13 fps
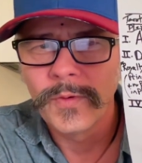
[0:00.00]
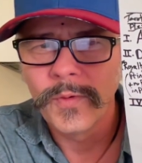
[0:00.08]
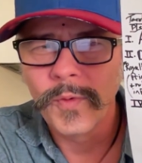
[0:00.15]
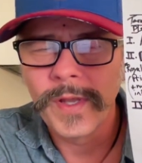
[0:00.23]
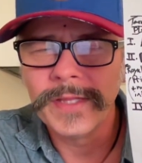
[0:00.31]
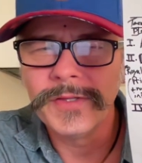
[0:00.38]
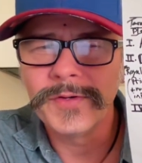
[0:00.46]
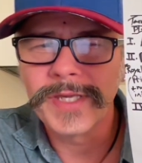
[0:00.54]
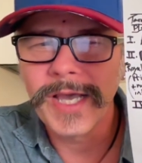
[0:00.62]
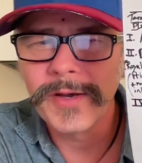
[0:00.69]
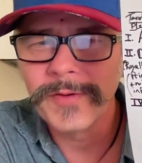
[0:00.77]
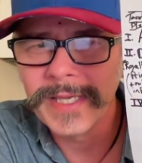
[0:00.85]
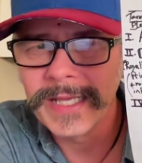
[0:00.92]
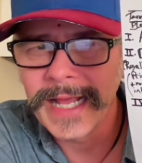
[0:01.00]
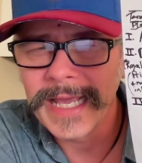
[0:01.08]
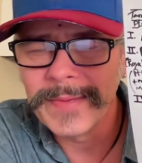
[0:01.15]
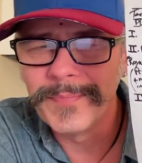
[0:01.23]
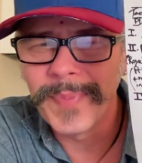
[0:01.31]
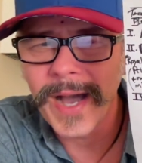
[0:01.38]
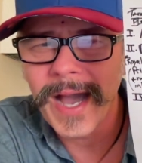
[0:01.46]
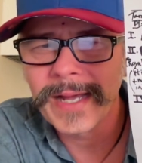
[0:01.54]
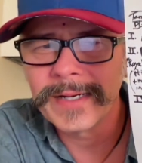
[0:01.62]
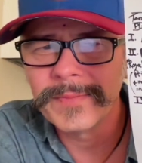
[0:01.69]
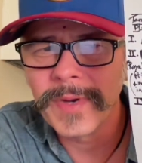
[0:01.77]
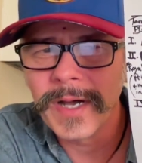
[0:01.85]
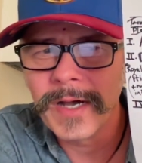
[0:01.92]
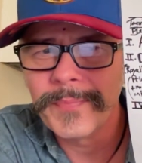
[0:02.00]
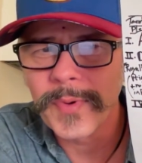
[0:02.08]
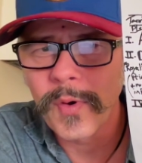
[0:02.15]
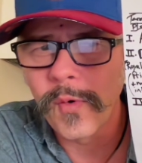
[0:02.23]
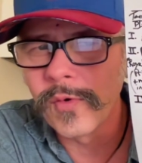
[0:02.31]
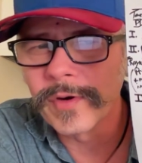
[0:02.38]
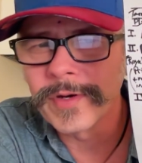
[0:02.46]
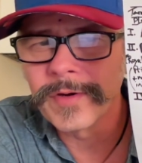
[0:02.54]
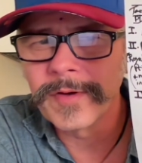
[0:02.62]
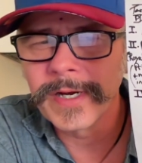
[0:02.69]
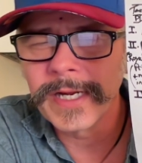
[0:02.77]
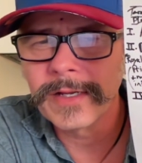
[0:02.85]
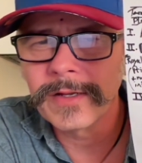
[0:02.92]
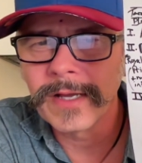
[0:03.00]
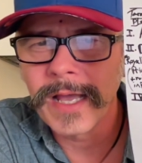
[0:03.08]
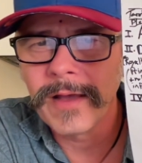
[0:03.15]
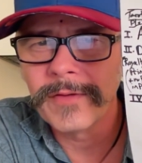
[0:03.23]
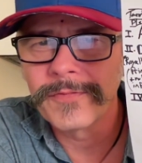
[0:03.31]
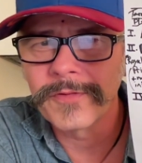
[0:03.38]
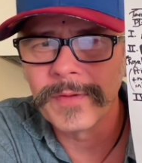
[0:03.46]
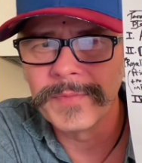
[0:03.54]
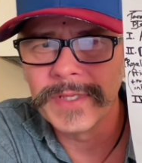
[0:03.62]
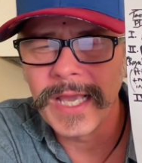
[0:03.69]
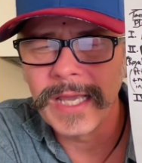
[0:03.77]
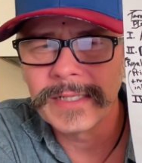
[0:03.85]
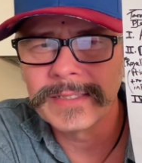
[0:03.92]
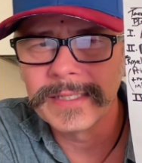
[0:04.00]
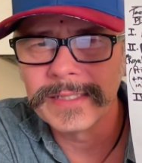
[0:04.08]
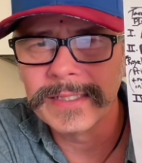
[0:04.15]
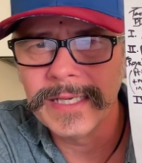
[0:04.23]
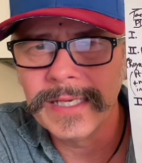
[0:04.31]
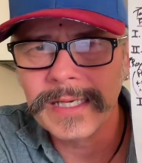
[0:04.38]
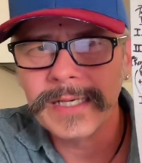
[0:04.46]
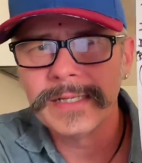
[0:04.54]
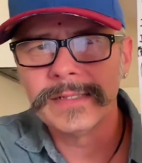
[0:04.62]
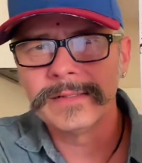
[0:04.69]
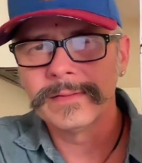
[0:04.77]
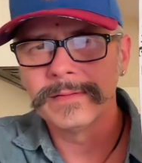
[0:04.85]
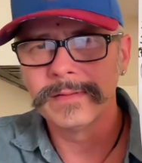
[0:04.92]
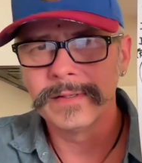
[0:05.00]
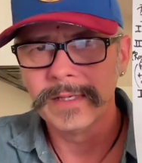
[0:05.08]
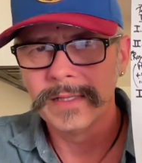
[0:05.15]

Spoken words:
when you go in a bottom-up ordering from yang to yin.